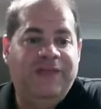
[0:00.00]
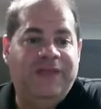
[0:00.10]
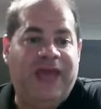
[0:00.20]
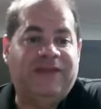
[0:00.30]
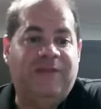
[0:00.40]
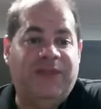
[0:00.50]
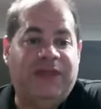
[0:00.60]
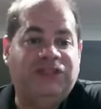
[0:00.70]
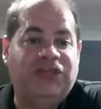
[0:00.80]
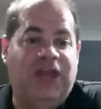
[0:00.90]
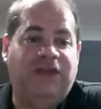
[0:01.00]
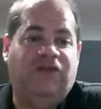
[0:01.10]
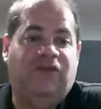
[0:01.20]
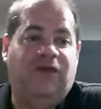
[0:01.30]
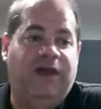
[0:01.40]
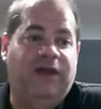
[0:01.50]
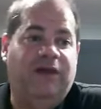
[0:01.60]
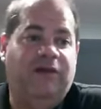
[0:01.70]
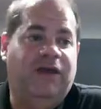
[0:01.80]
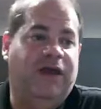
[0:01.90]
And that's a big change for you,
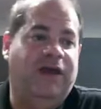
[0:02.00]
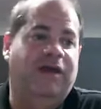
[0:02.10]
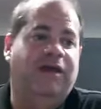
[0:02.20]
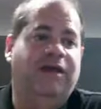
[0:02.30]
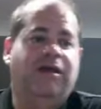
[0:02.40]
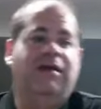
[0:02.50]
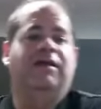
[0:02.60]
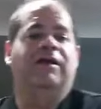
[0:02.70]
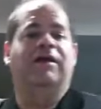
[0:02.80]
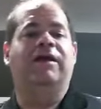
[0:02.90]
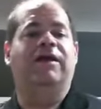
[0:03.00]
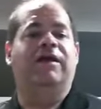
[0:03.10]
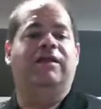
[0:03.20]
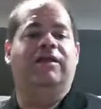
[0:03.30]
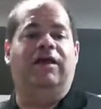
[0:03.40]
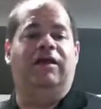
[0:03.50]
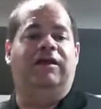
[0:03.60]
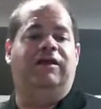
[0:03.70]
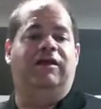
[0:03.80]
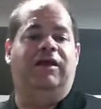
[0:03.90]
okay? The,
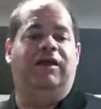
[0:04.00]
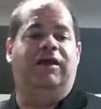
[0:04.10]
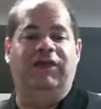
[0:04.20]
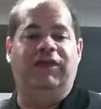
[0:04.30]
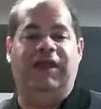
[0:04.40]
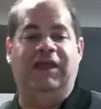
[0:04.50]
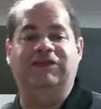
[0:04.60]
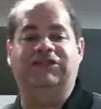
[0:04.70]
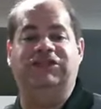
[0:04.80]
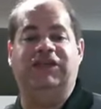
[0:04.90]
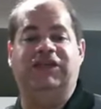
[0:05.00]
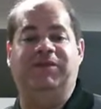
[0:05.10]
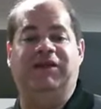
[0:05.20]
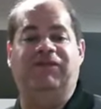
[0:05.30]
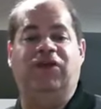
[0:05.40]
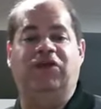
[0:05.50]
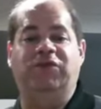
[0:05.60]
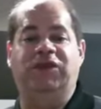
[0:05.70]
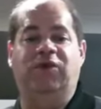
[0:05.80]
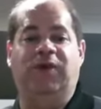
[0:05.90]
you know, and the key is just keeping it filled
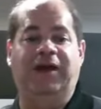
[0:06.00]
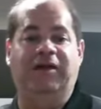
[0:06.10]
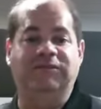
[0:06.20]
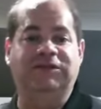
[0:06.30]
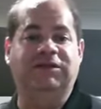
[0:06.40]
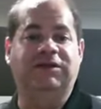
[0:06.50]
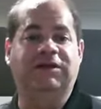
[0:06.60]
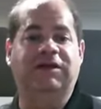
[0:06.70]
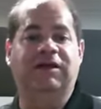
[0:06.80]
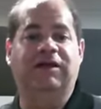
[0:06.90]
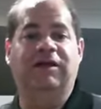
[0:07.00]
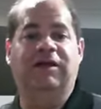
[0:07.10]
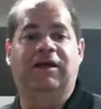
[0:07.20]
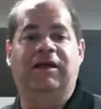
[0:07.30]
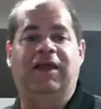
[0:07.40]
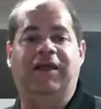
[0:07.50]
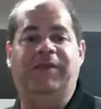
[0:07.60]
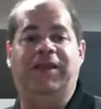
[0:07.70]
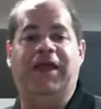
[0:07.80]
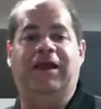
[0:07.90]
with new items.
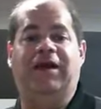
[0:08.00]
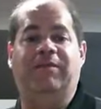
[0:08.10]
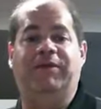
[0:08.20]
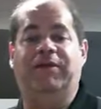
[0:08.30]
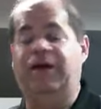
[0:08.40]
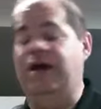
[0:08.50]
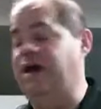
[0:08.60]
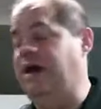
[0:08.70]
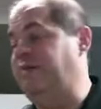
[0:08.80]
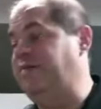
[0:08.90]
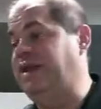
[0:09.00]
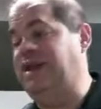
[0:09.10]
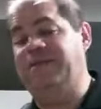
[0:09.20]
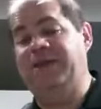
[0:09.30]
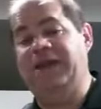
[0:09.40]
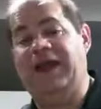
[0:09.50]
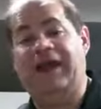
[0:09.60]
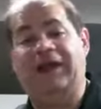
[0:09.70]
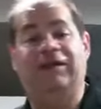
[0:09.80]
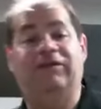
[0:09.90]
Keeping that up um, and keeping that
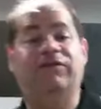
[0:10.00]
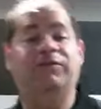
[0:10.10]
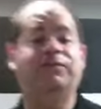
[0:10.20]
active.